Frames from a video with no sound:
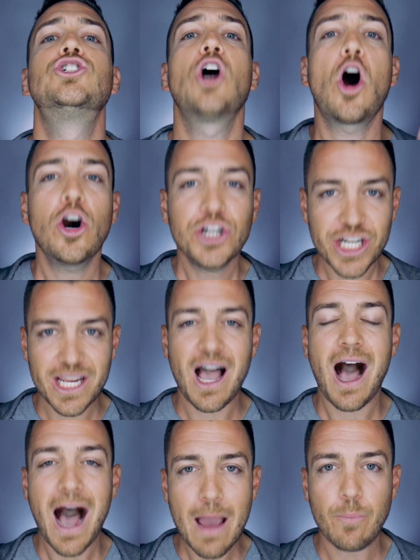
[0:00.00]

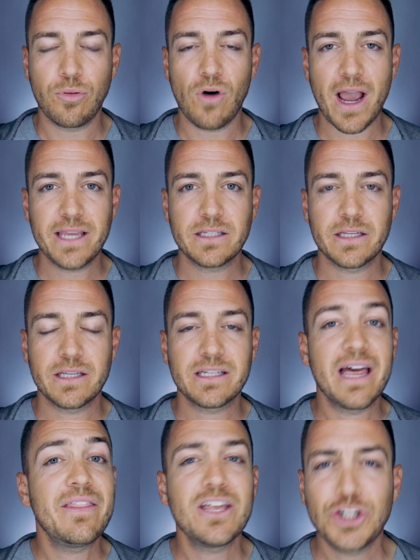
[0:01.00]
Charging high
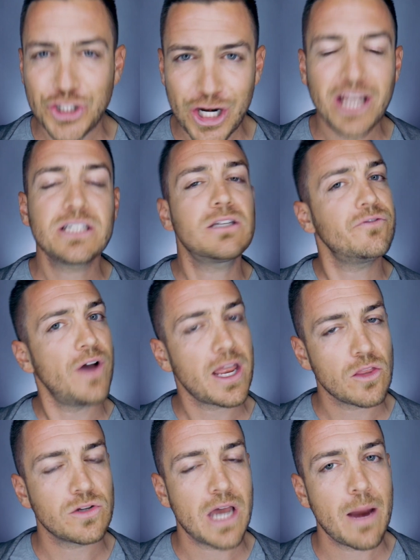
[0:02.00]
prices and then
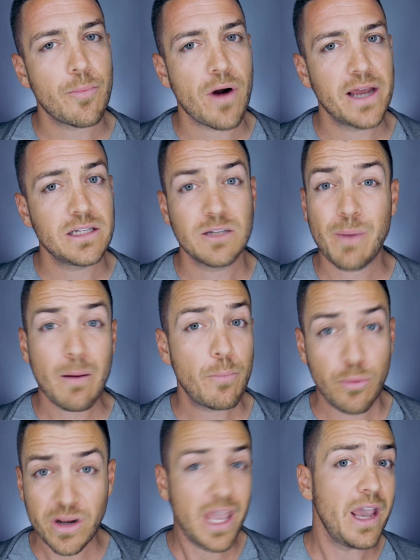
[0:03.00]
justifying those high prices by
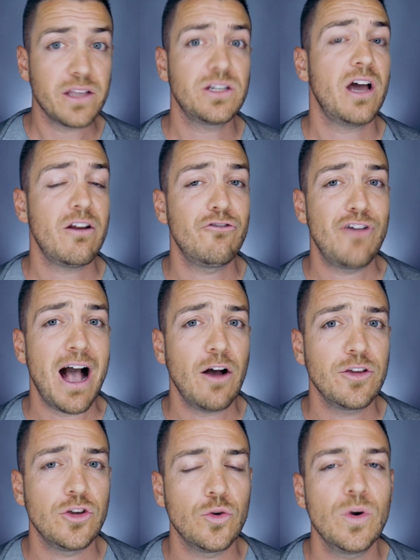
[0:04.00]
bringing a ton of
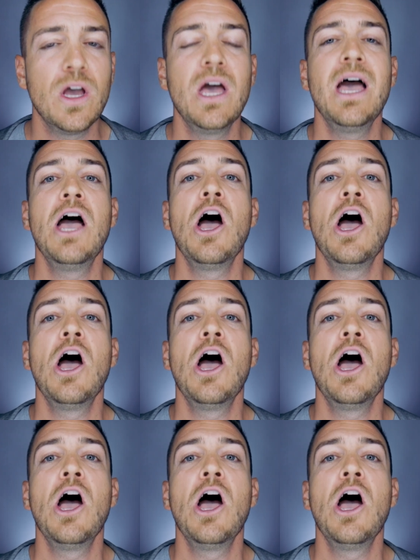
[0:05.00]
value